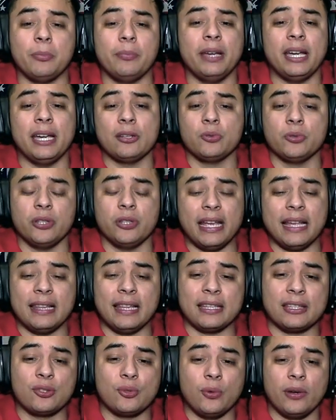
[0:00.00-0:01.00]
battle where you had
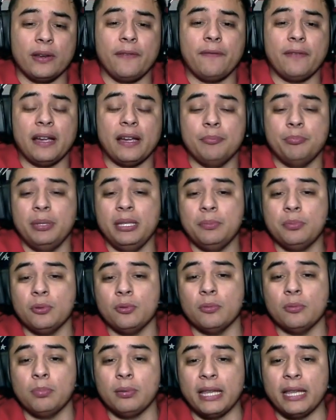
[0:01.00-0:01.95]
like 25 people with